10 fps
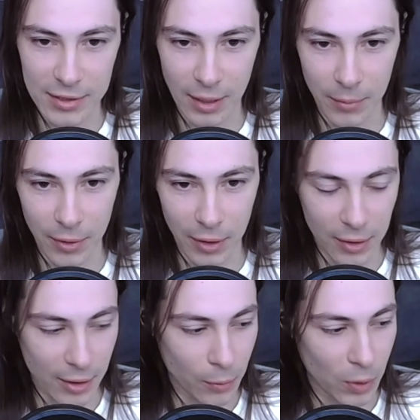something
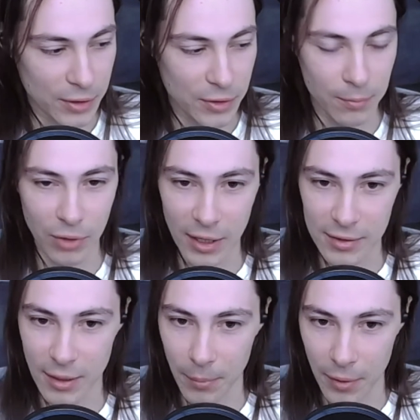and ways to break
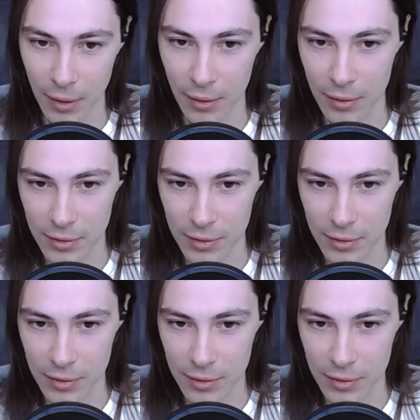something.